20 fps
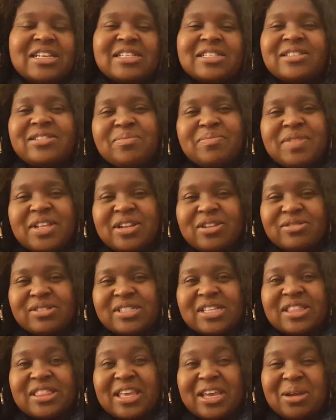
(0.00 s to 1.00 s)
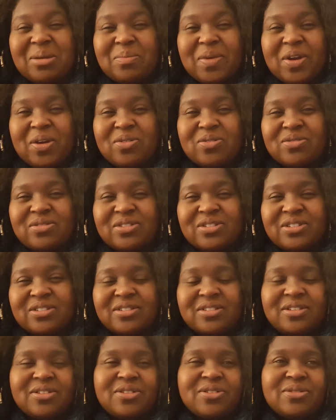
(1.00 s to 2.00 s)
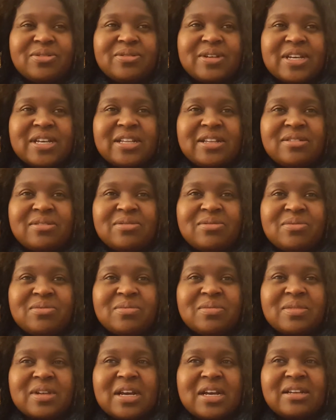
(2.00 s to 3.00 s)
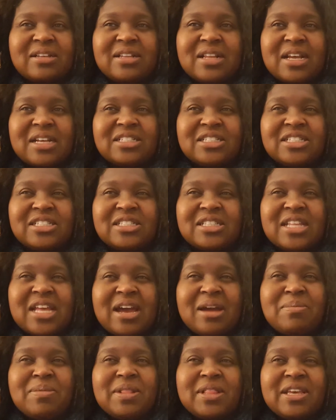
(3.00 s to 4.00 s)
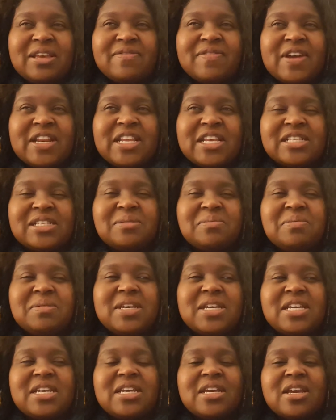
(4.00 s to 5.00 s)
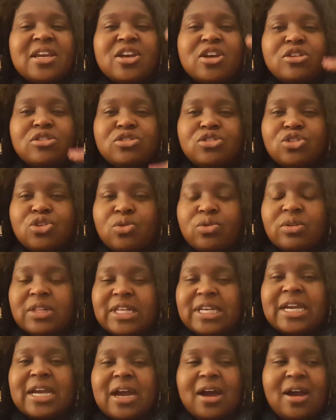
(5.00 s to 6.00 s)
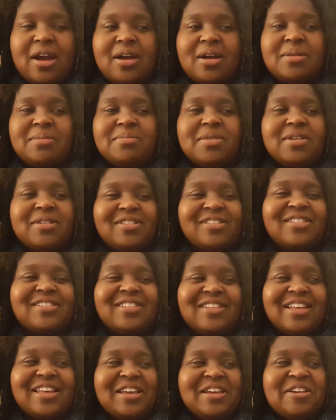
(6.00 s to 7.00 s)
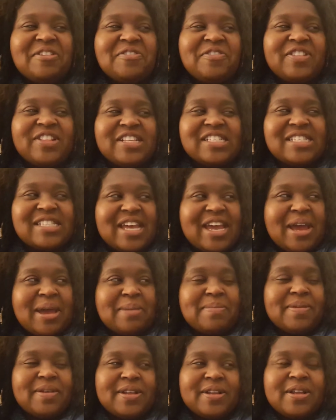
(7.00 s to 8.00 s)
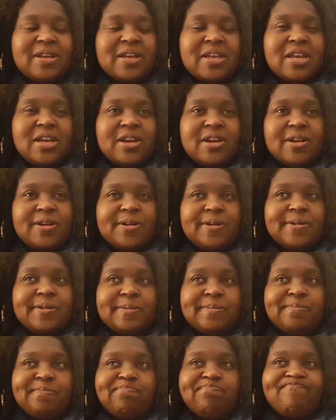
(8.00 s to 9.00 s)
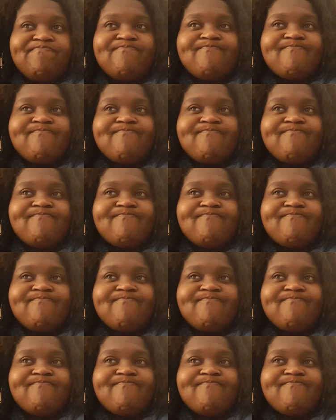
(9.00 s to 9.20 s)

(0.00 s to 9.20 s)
it's something else to think about, you know. And I just, I believe I need to be totally calm for this to happen. Um,